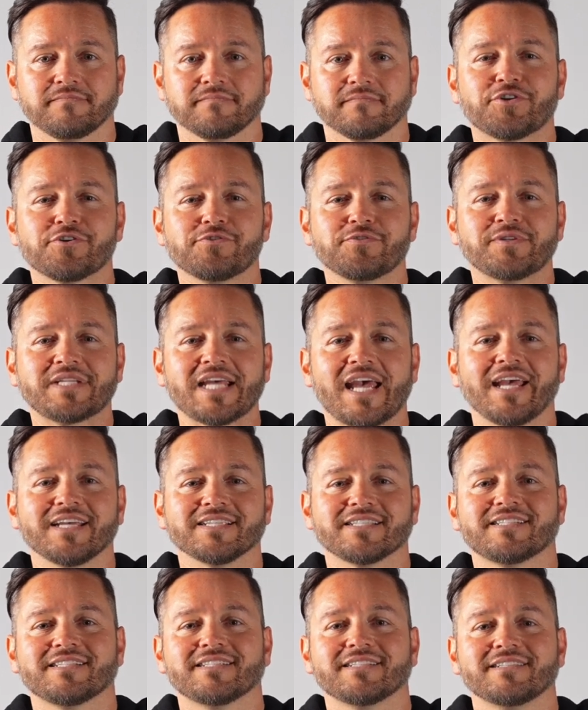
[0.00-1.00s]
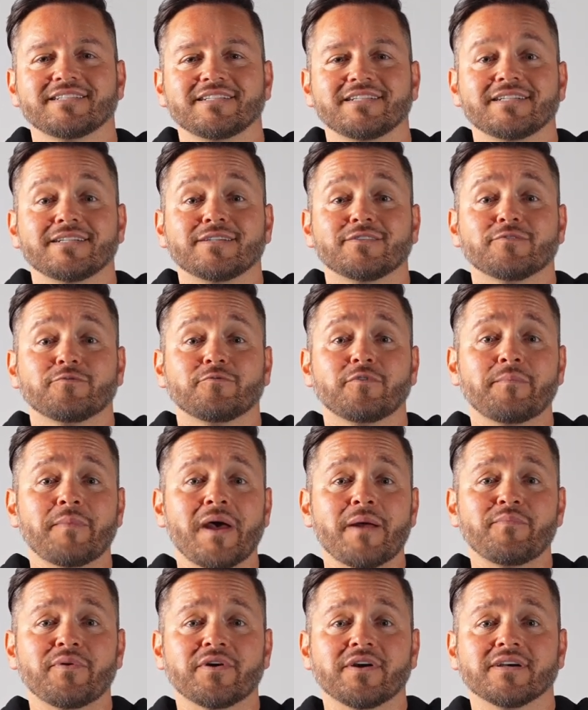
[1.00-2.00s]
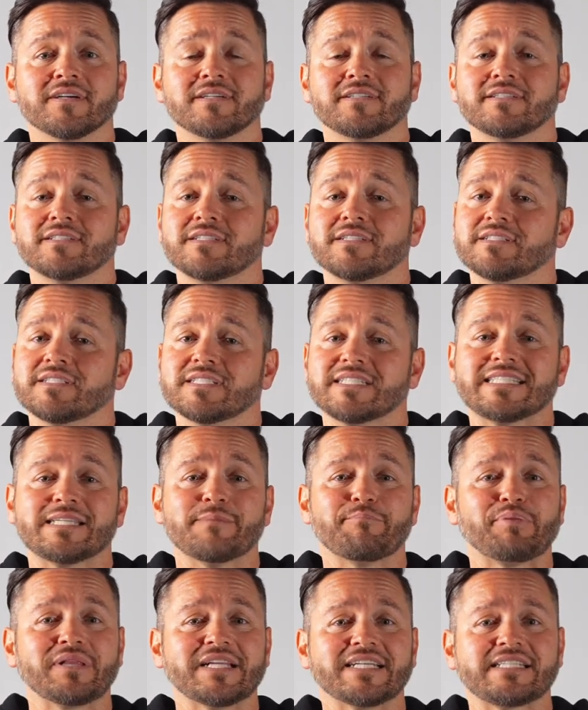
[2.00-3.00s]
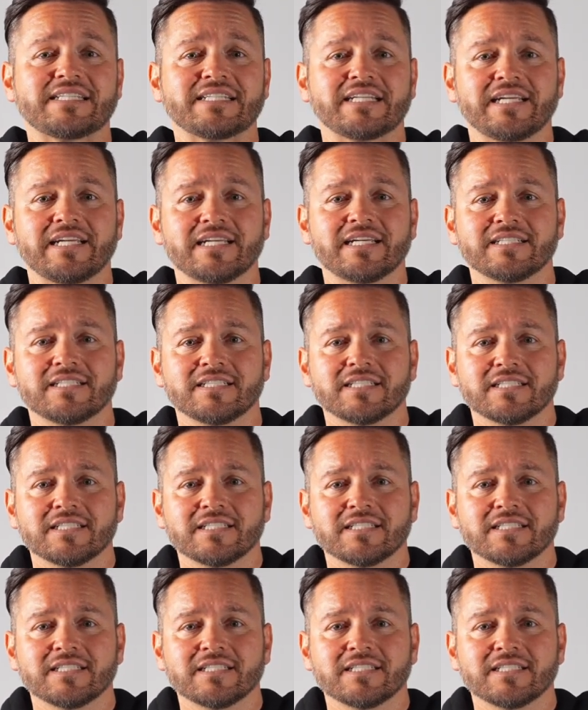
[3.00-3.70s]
TRUtaste. Remember, simplicity.